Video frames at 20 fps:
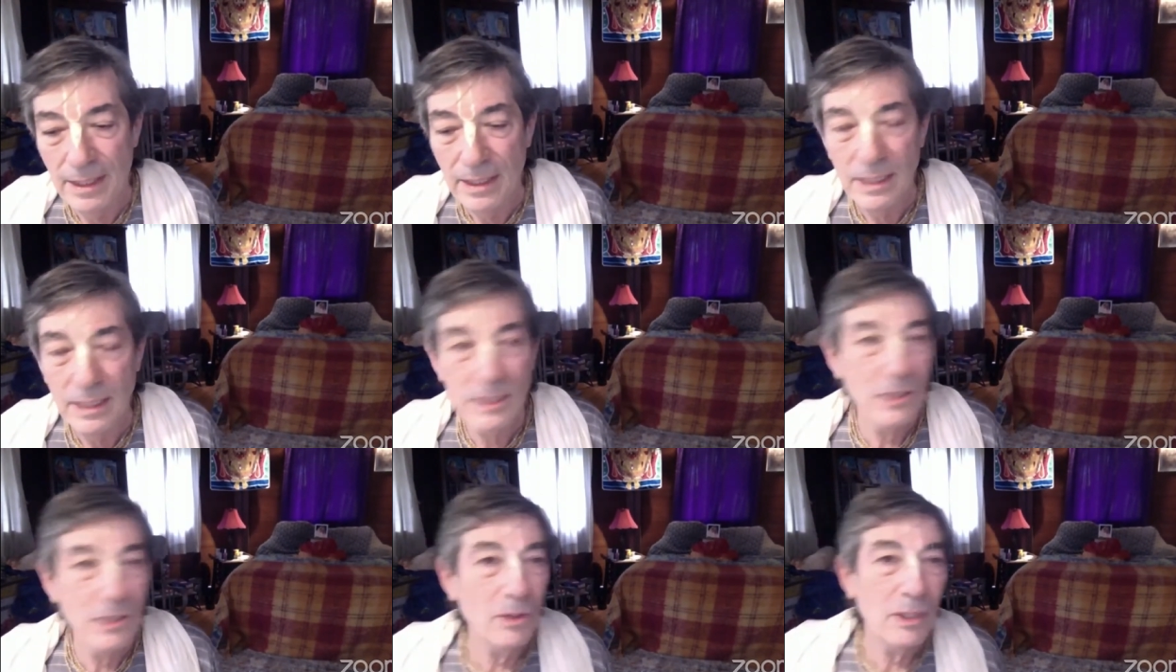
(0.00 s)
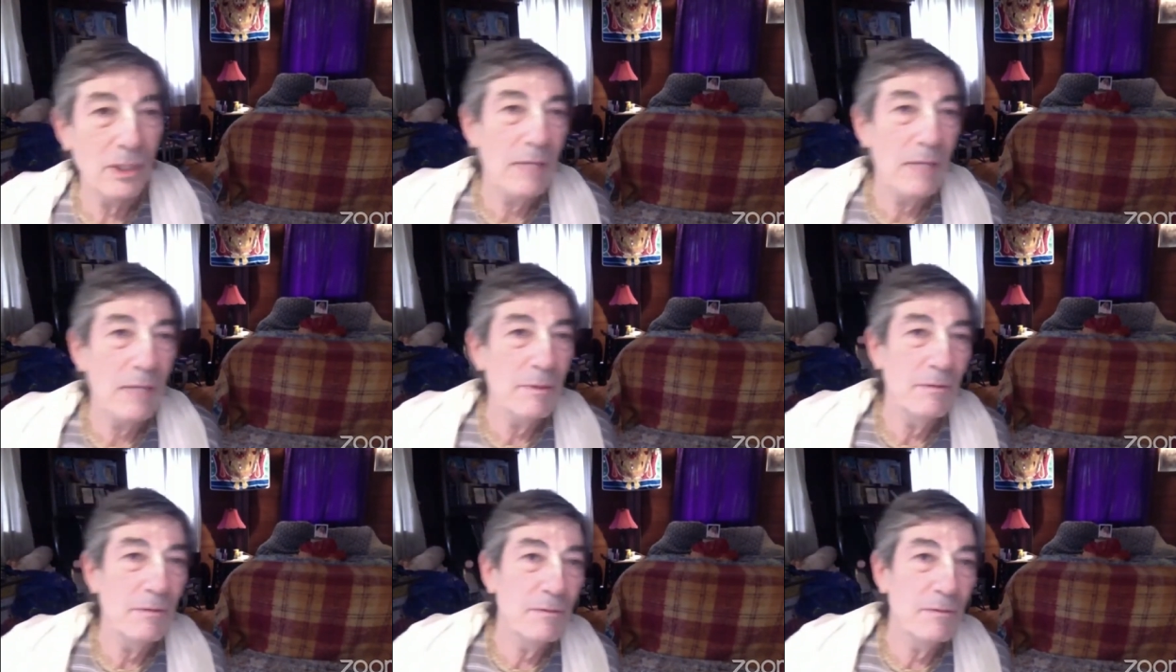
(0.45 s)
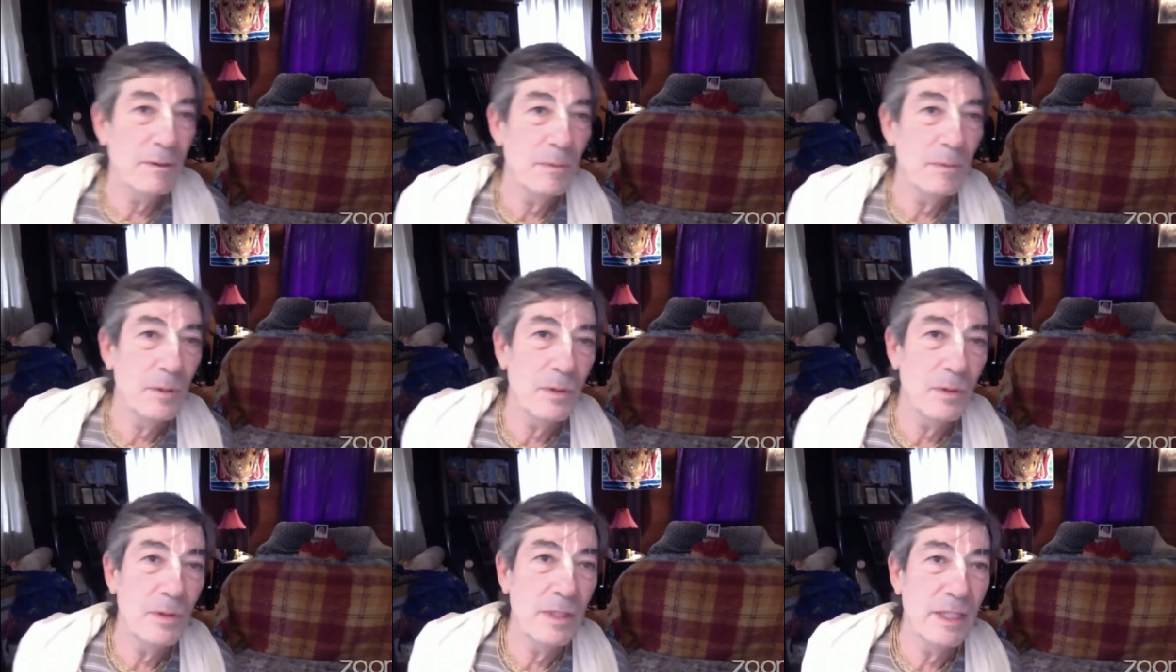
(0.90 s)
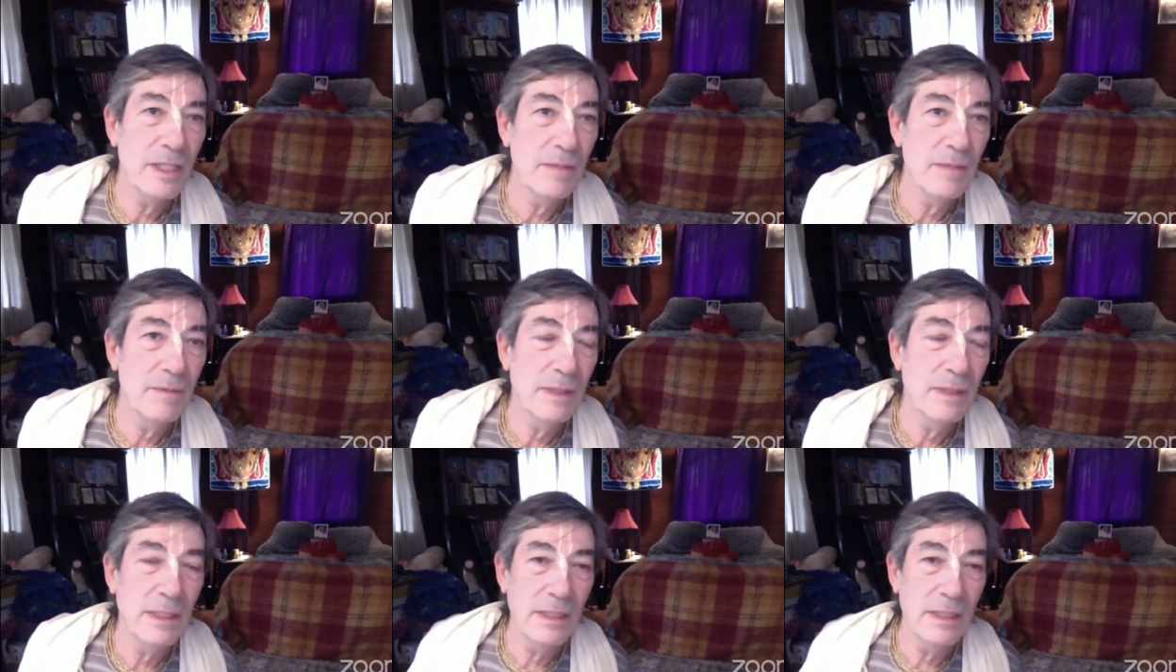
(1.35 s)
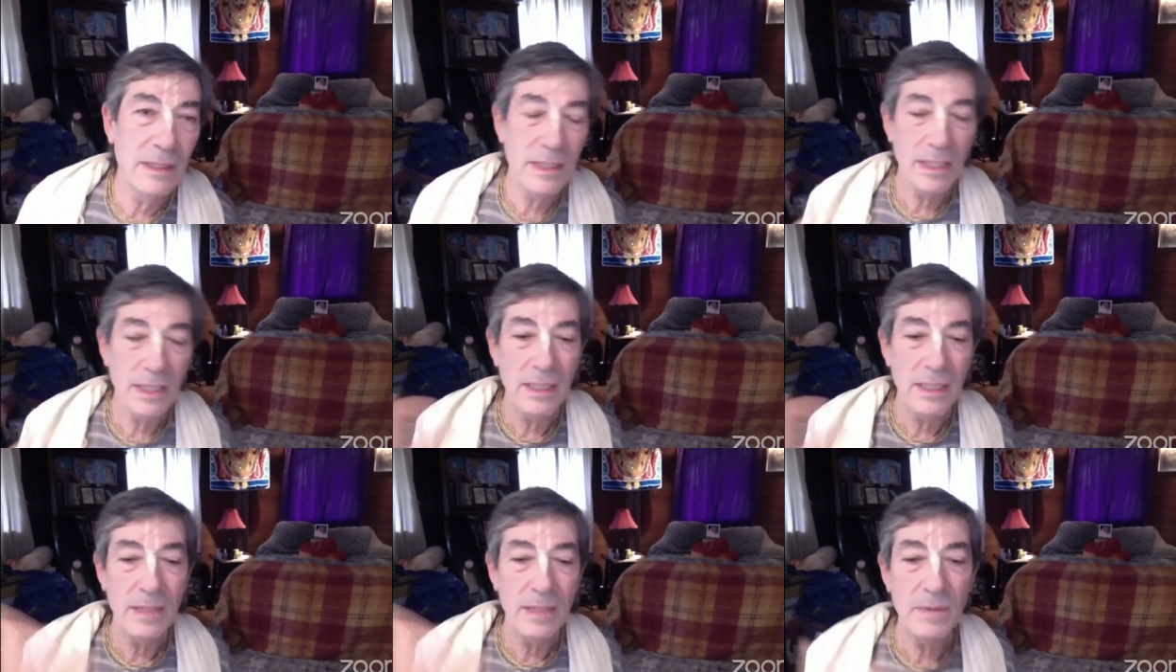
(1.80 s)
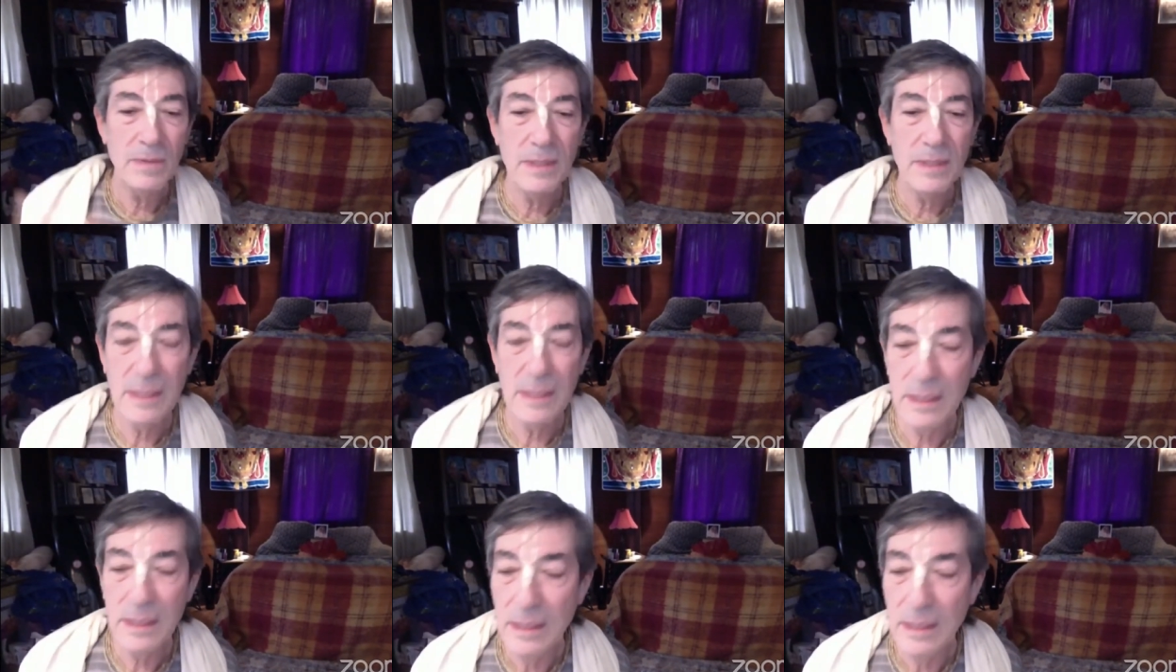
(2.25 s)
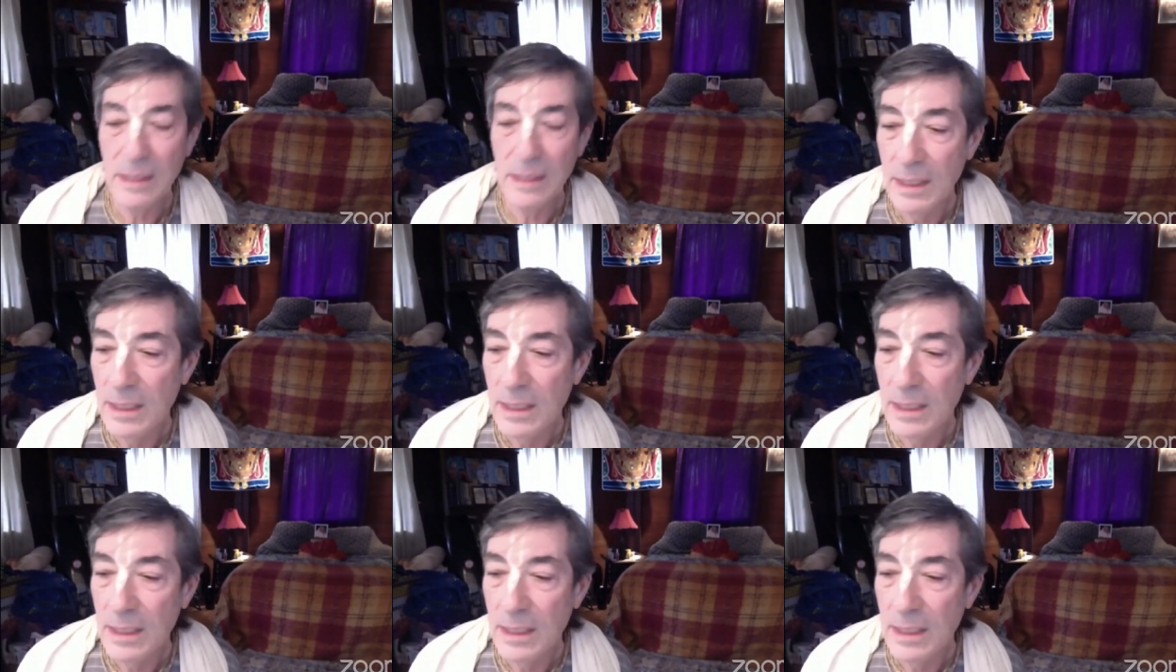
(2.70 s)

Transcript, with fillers: it's all coming from Gurudev. He's done everything.